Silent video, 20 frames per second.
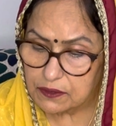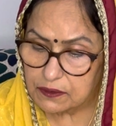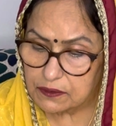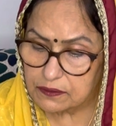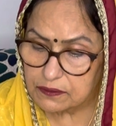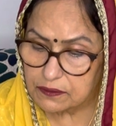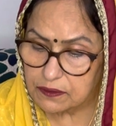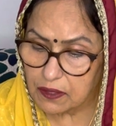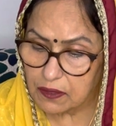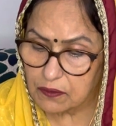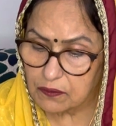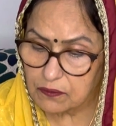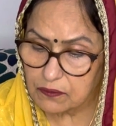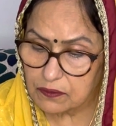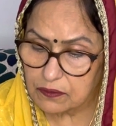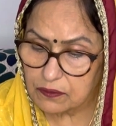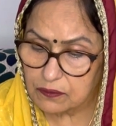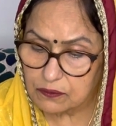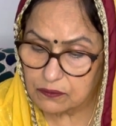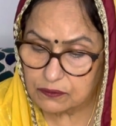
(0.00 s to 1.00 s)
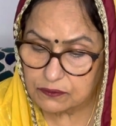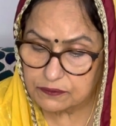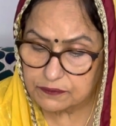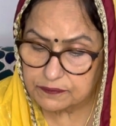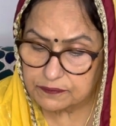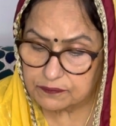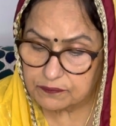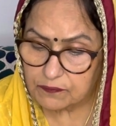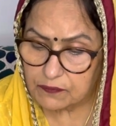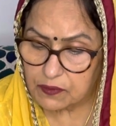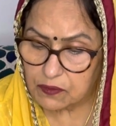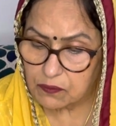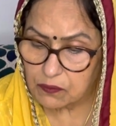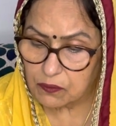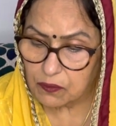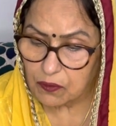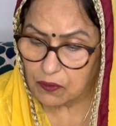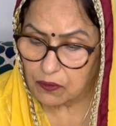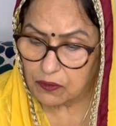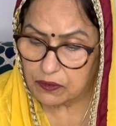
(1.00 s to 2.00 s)
Thou alone, O
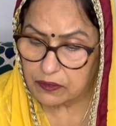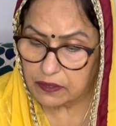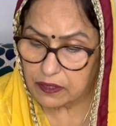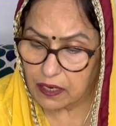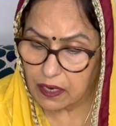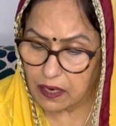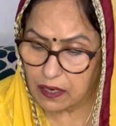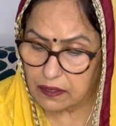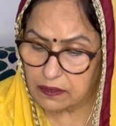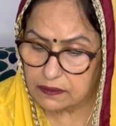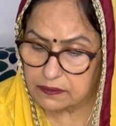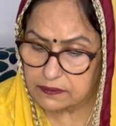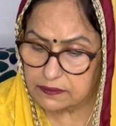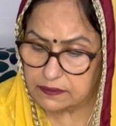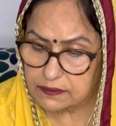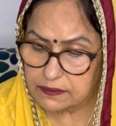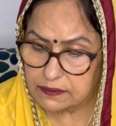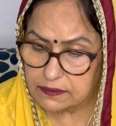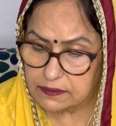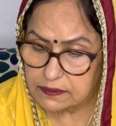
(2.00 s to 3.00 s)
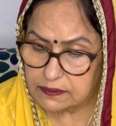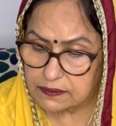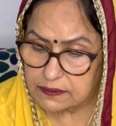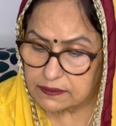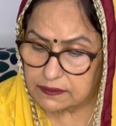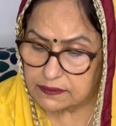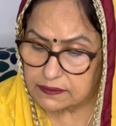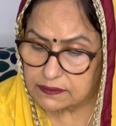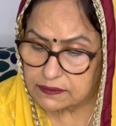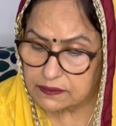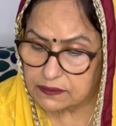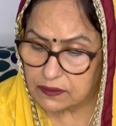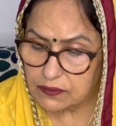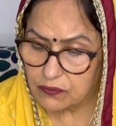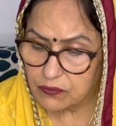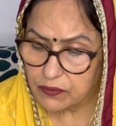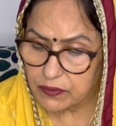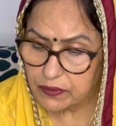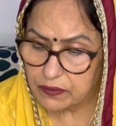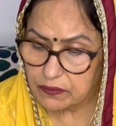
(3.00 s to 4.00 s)
Lord, art the
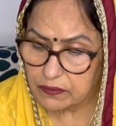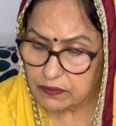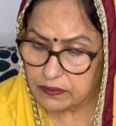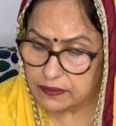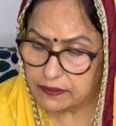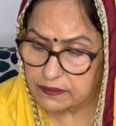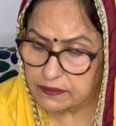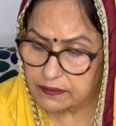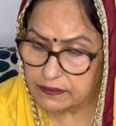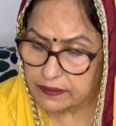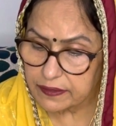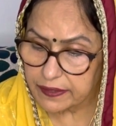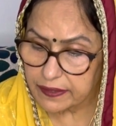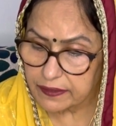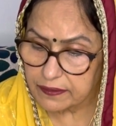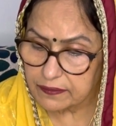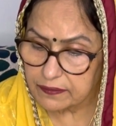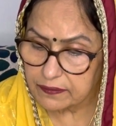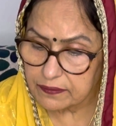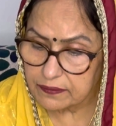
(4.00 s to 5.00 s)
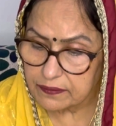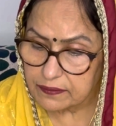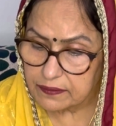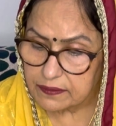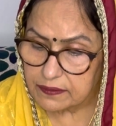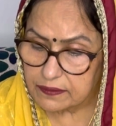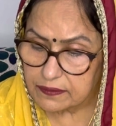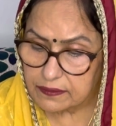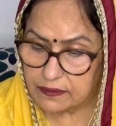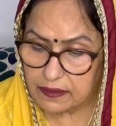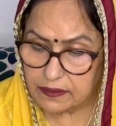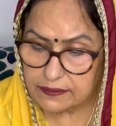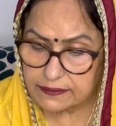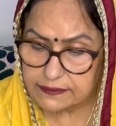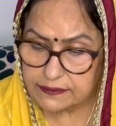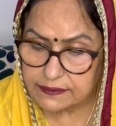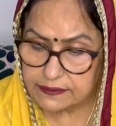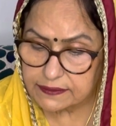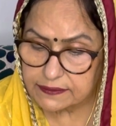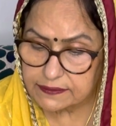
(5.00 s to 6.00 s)
succorer in the end. Nanak
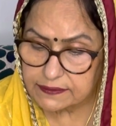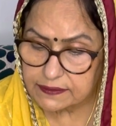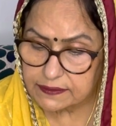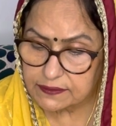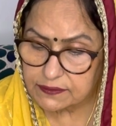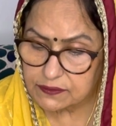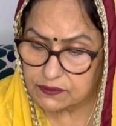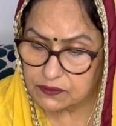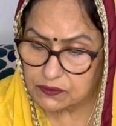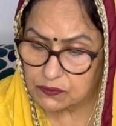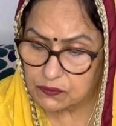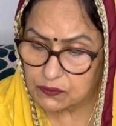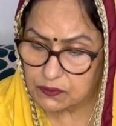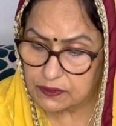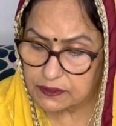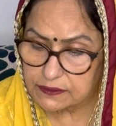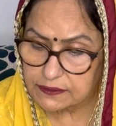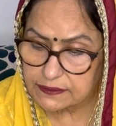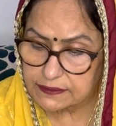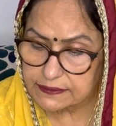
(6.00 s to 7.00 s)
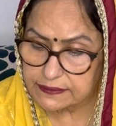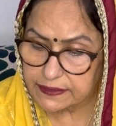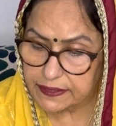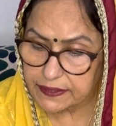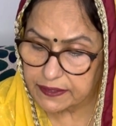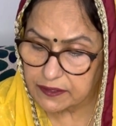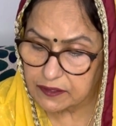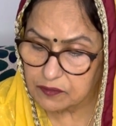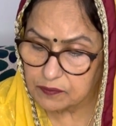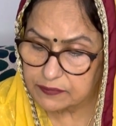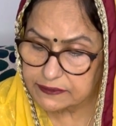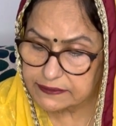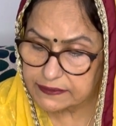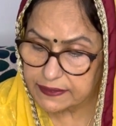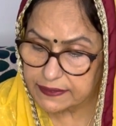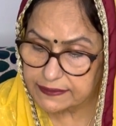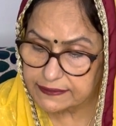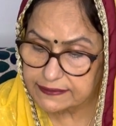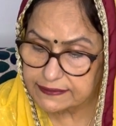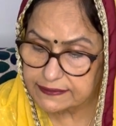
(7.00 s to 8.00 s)
says, there is no other second
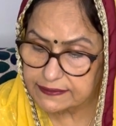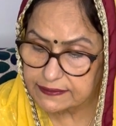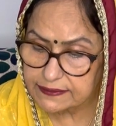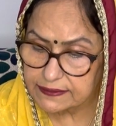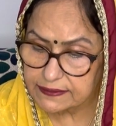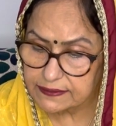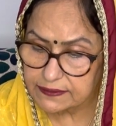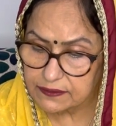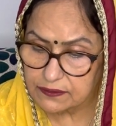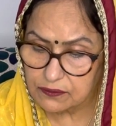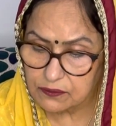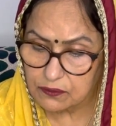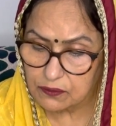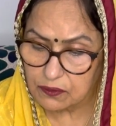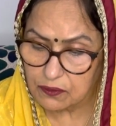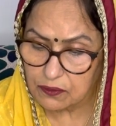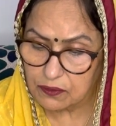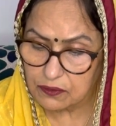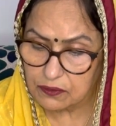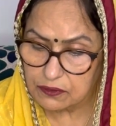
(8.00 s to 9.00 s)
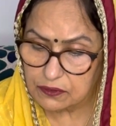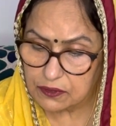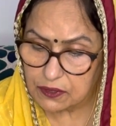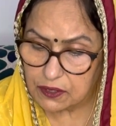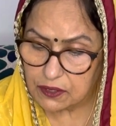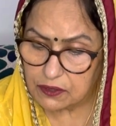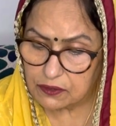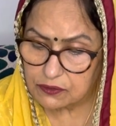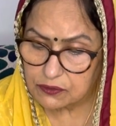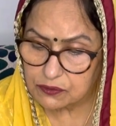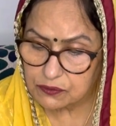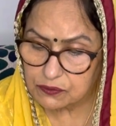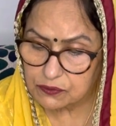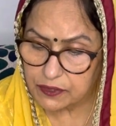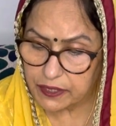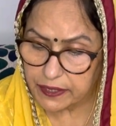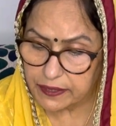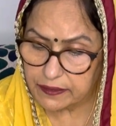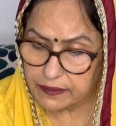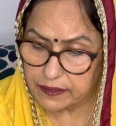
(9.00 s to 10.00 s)
besides thee, O Lord. Through
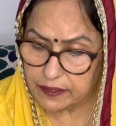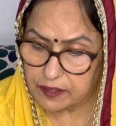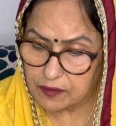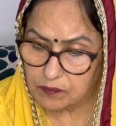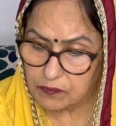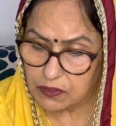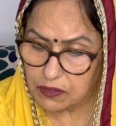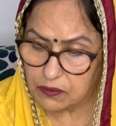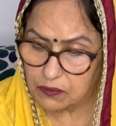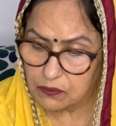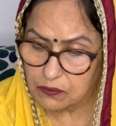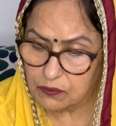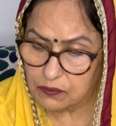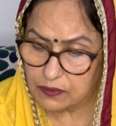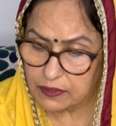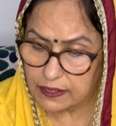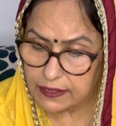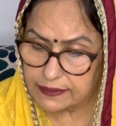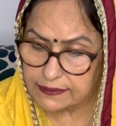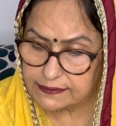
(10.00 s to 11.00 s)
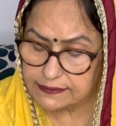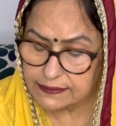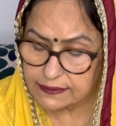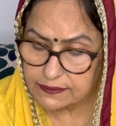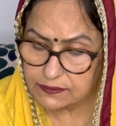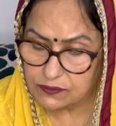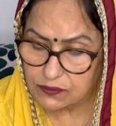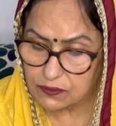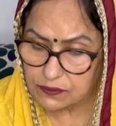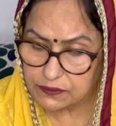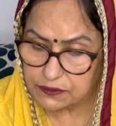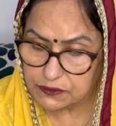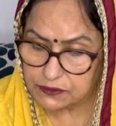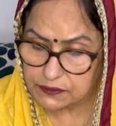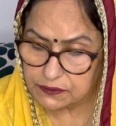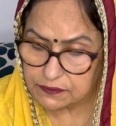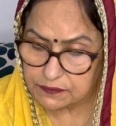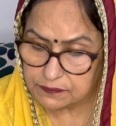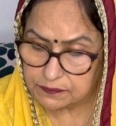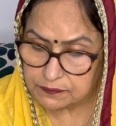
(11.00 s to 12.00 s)
thy name alone lies
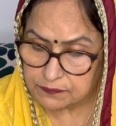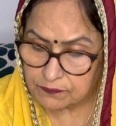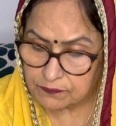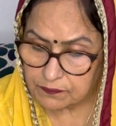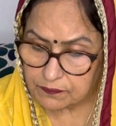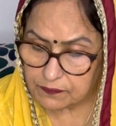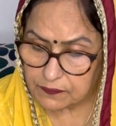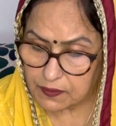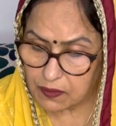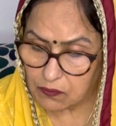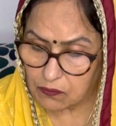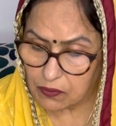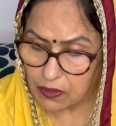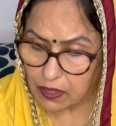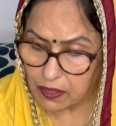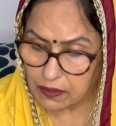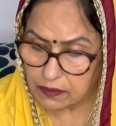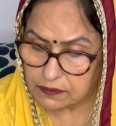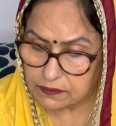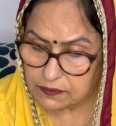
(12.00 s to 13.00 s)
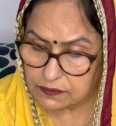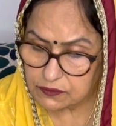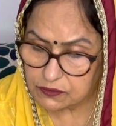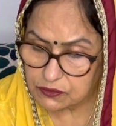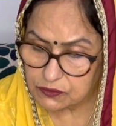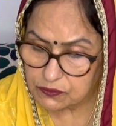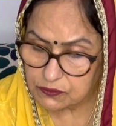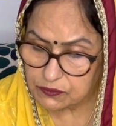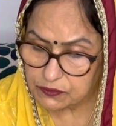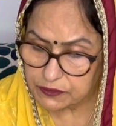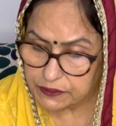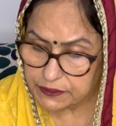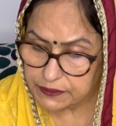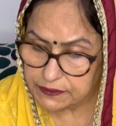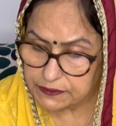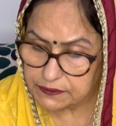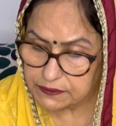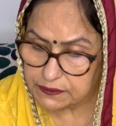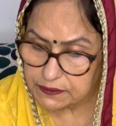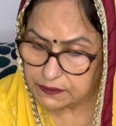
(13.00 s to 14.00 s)
exaltation. Thou art the true
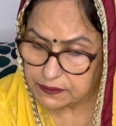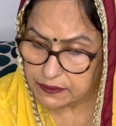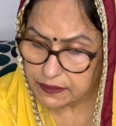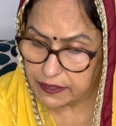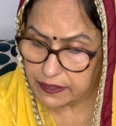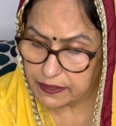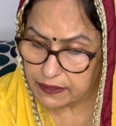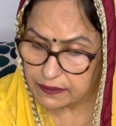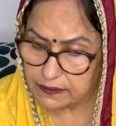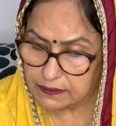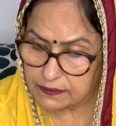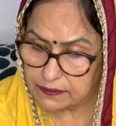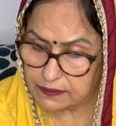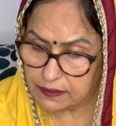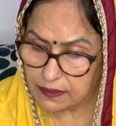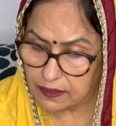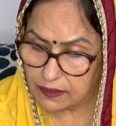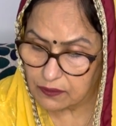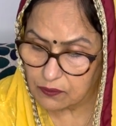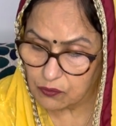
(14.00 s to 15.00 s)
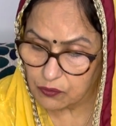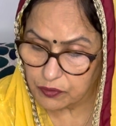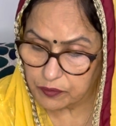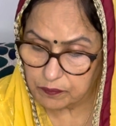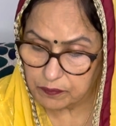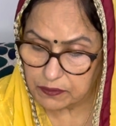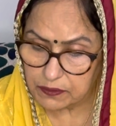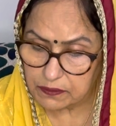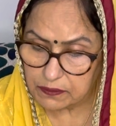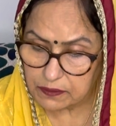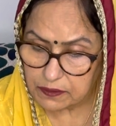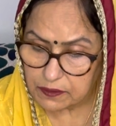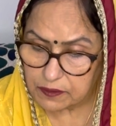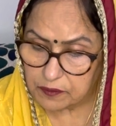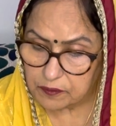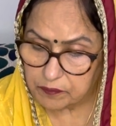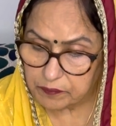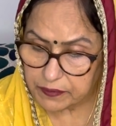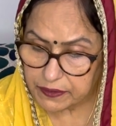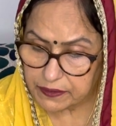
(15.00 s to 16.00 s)
creator and the unknowable,
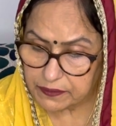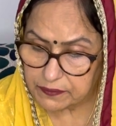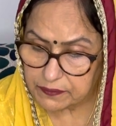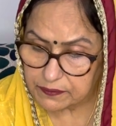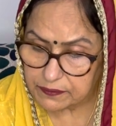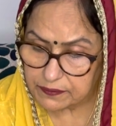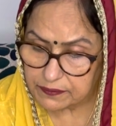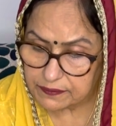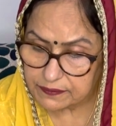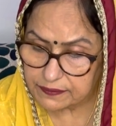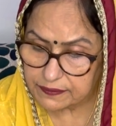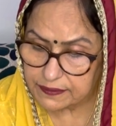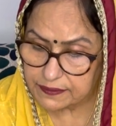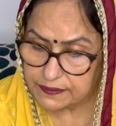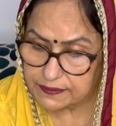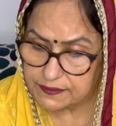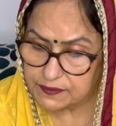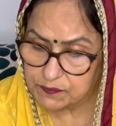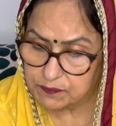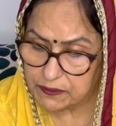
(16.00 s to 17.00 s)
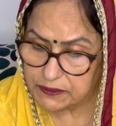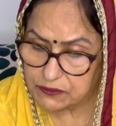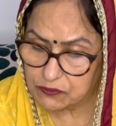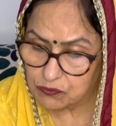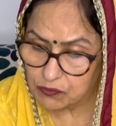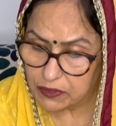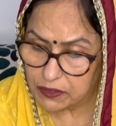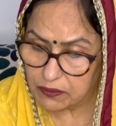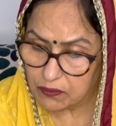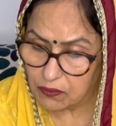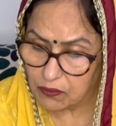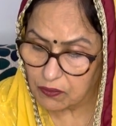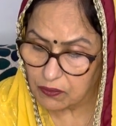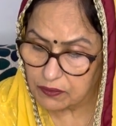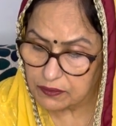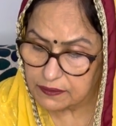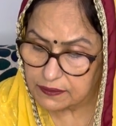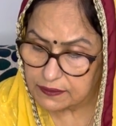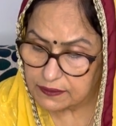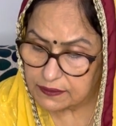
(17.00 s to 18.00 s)
maker. There is but one
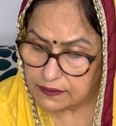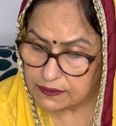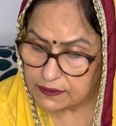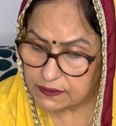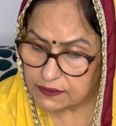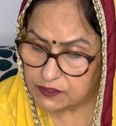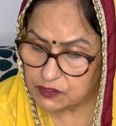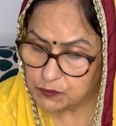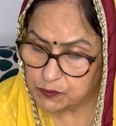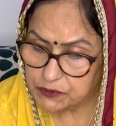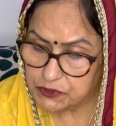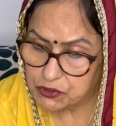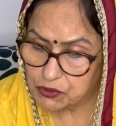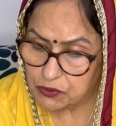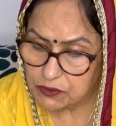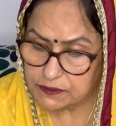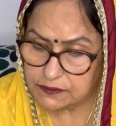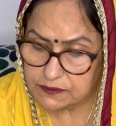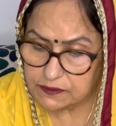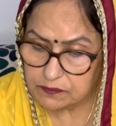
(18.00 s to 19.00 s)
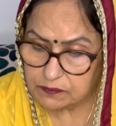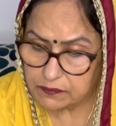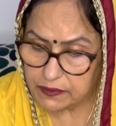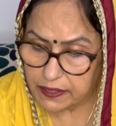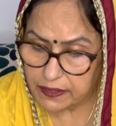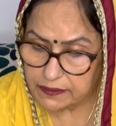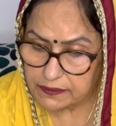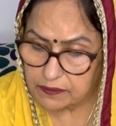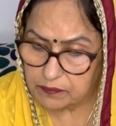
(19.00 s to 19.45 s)
Lord. Spiritualism and the